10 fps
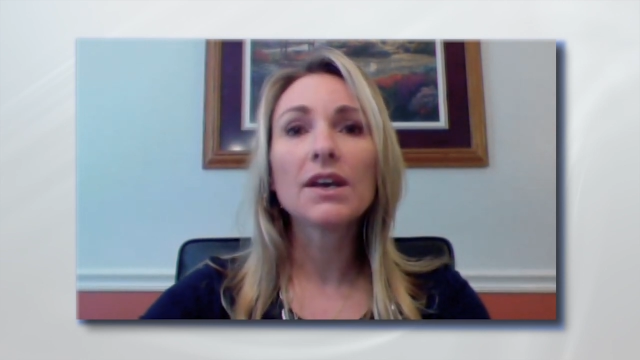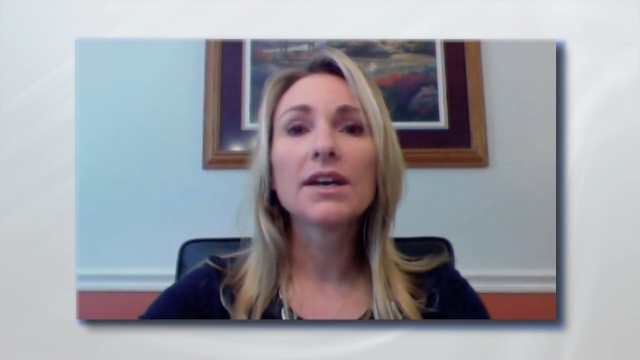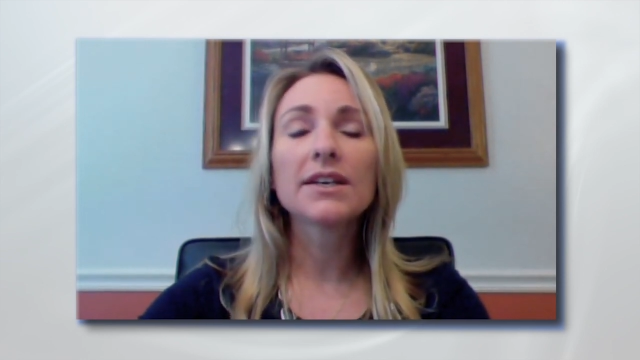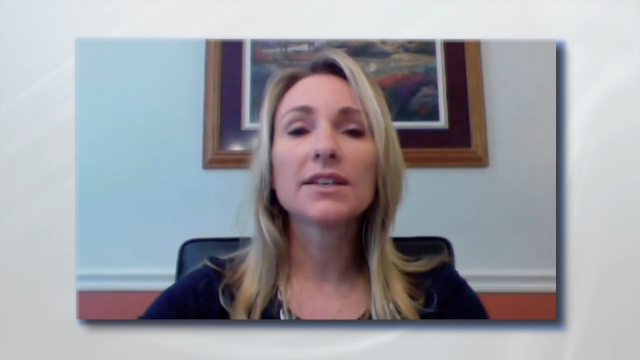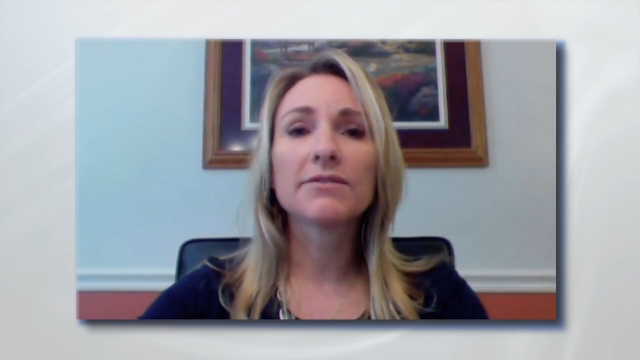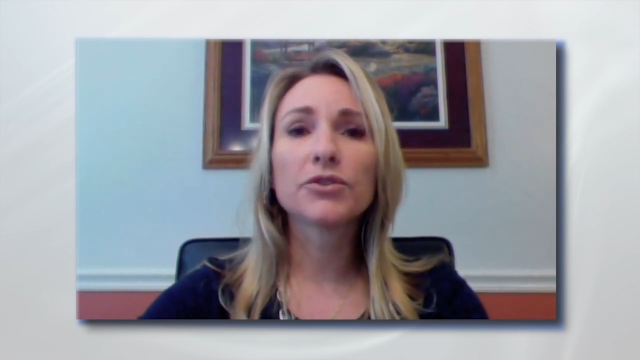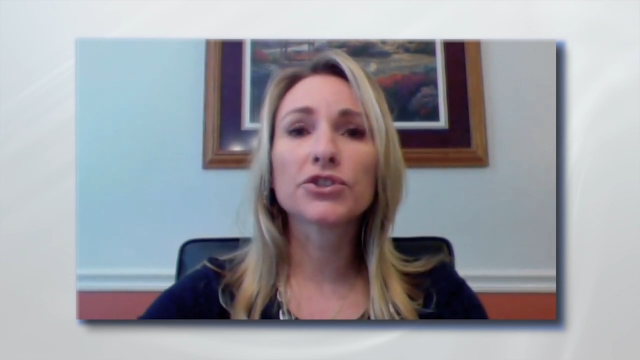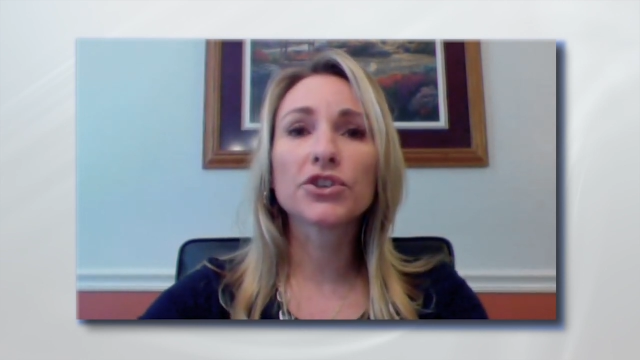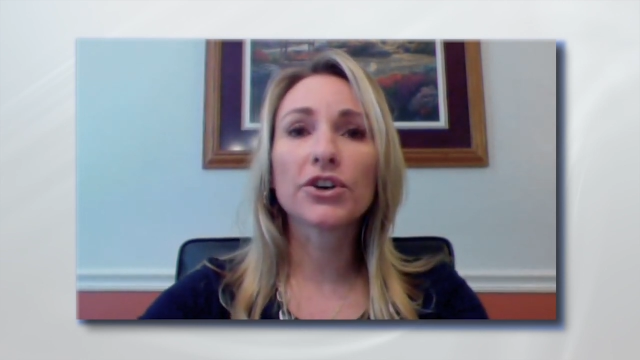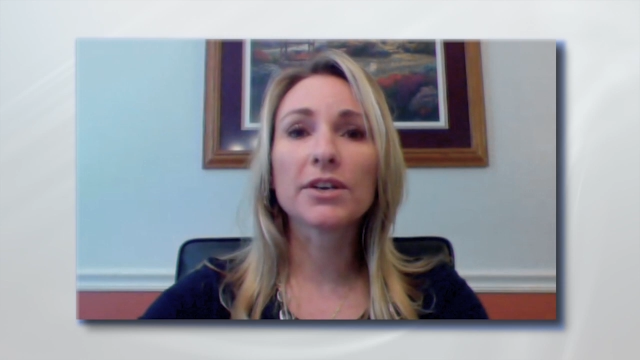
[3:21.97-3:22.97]
And if
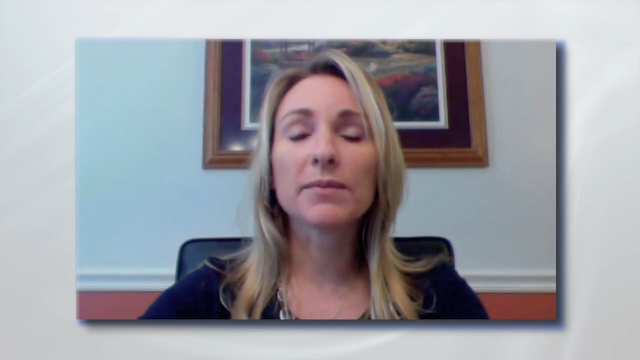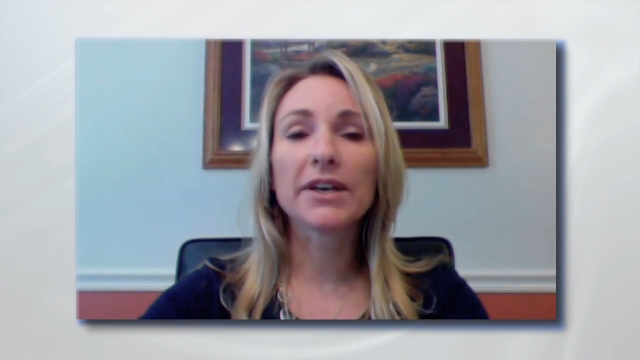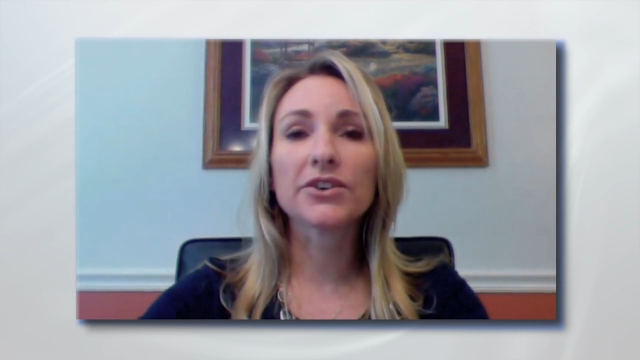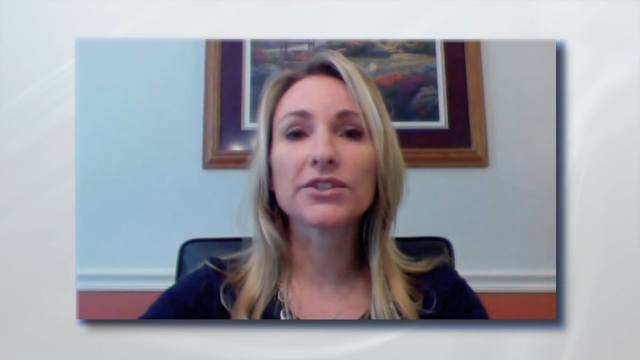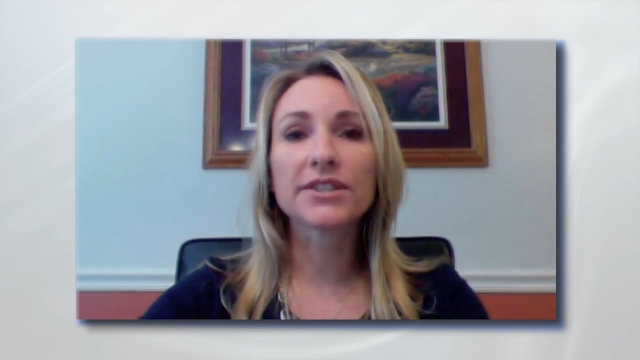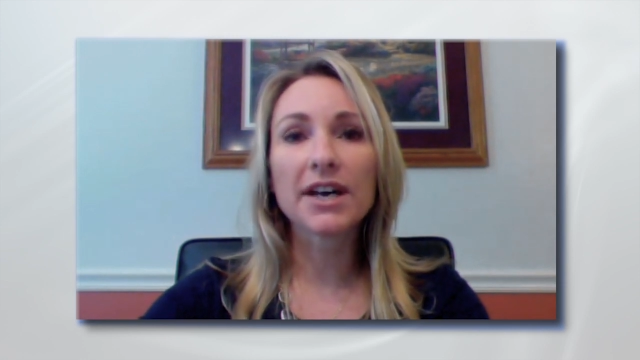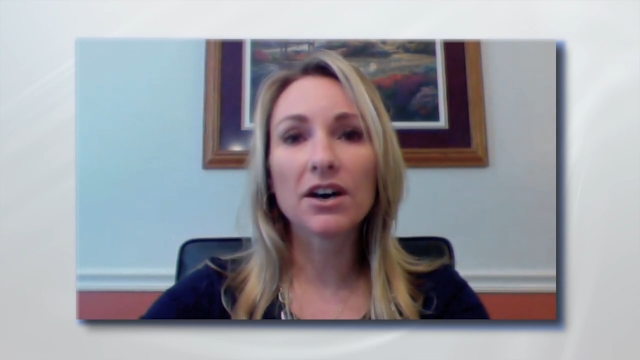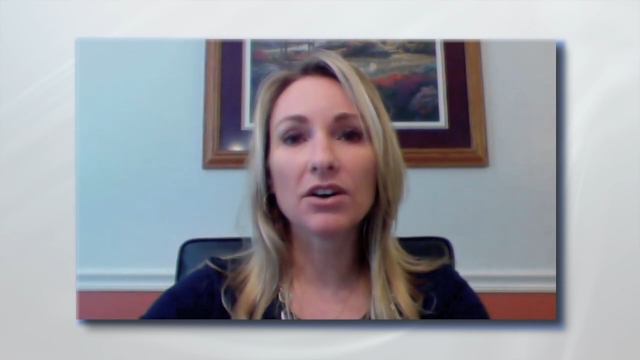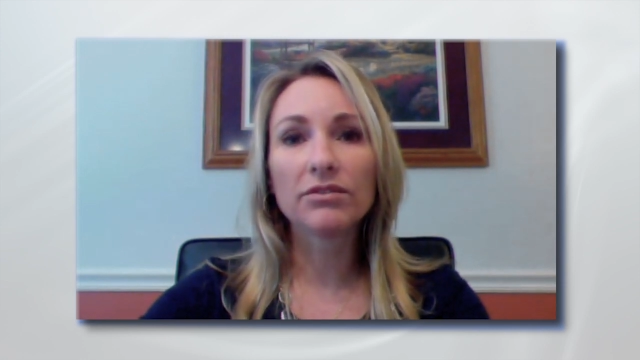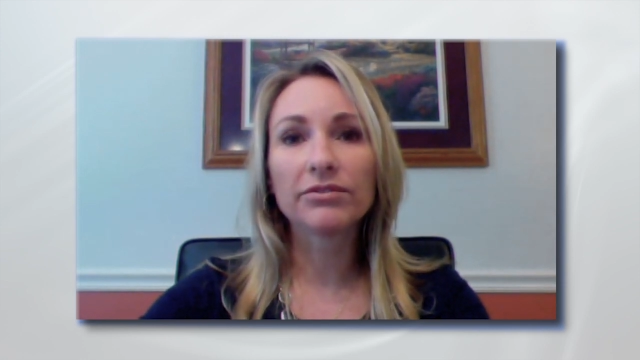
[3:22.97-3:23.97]
you're starting by
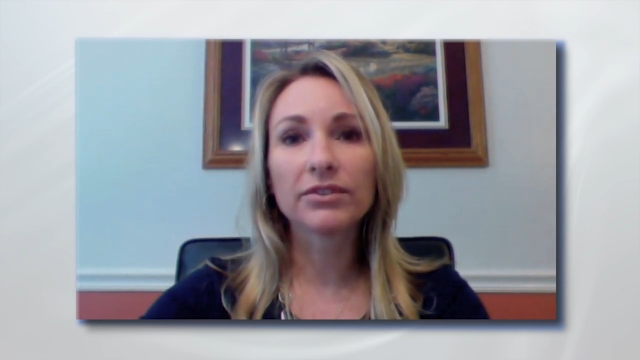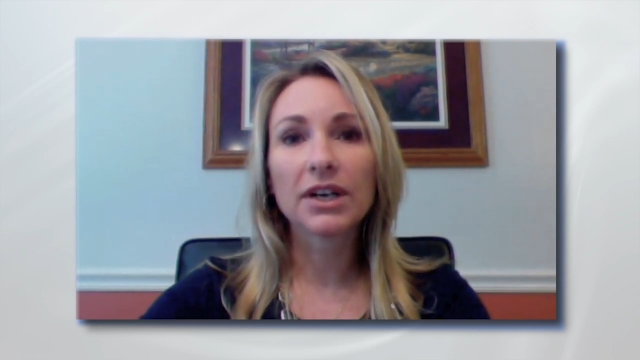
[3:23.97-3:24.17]
yourself,